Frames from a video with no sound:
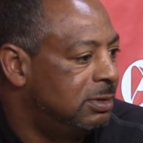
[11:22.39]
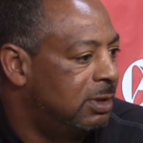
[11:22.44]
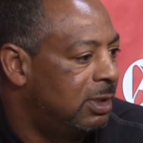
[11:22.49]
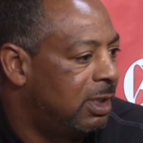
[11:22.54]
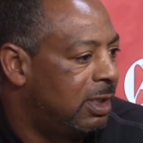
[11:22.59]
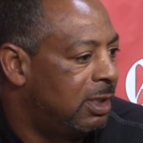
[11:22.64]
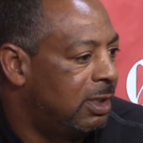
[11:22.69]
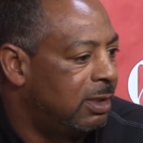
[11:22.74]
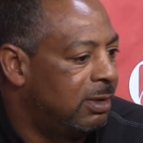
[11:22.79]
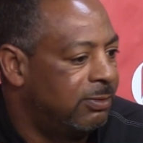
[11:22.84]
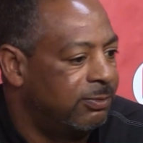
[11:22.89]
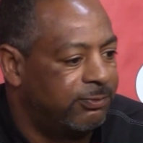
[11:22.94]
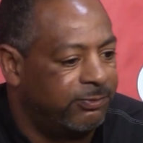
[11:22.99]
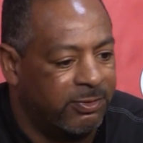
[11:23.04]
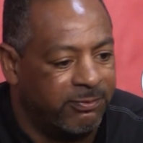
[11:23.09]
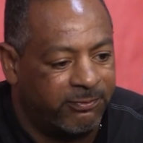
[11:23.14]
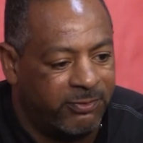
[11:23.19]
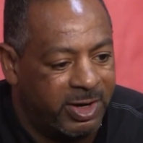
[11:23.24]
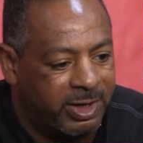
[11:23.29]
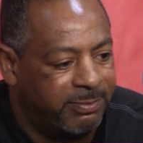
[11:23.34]

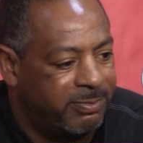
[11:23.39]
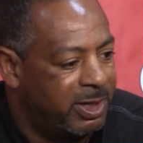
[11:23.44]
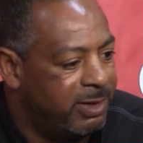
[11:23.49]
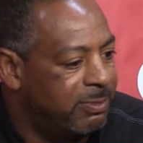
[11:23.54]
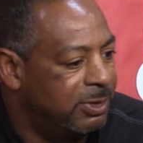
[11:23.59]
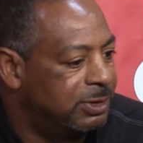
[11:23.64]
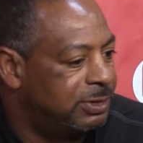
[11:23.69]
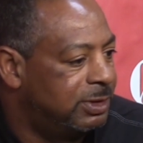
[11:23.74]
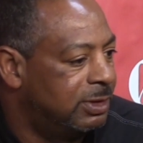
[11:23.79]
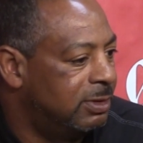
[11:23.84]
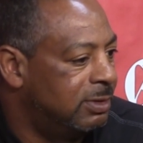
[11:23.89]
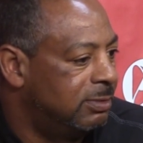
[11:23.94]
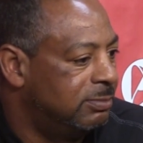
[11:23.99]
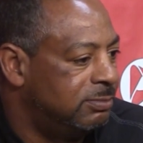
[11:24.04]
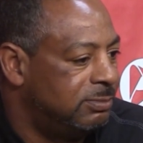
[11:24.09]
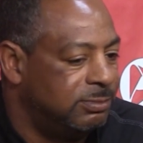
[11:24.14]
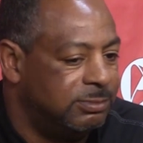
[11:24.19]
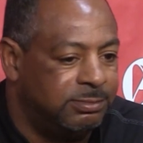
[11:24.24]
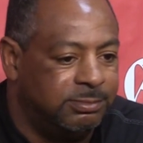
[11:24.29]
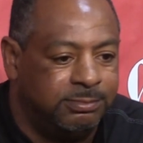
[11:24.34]
from Frank Beamer
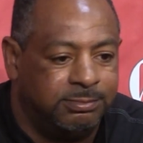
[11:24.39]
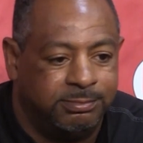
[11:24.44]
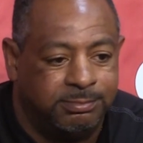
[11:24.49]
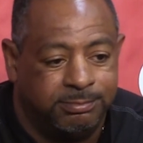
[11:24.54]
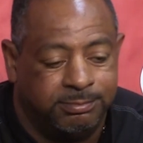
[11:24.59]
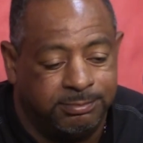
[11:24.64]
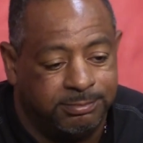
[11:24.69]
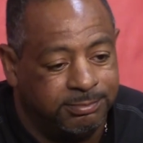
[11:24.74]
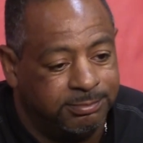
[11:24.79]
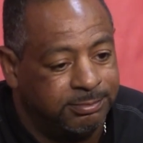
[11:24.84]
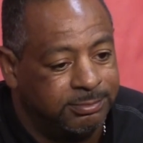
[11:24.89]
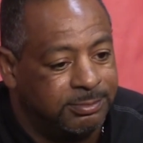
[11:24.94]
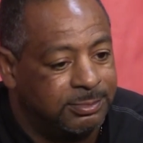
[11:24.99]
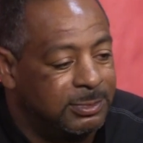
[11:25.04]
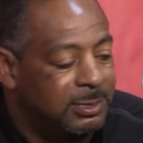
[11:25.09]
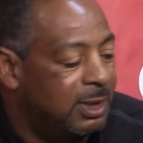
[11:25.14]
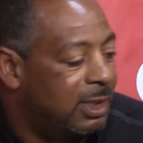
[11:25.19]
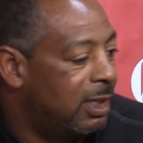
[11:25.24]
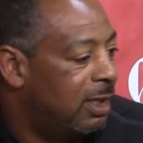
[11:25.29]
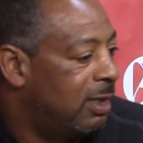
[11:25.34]

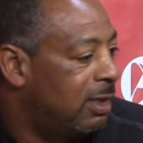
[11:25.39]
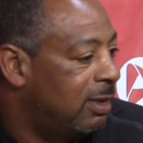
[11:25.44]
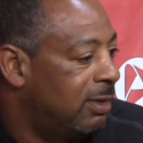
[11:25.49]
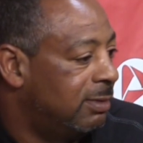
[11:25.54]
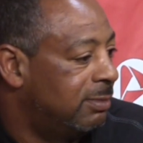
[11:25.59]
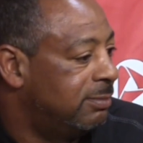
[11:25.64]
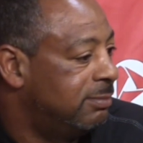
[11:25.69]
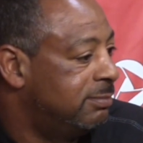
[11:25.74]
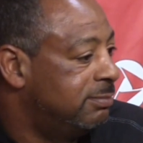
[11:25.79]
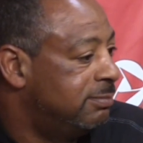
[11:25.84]
to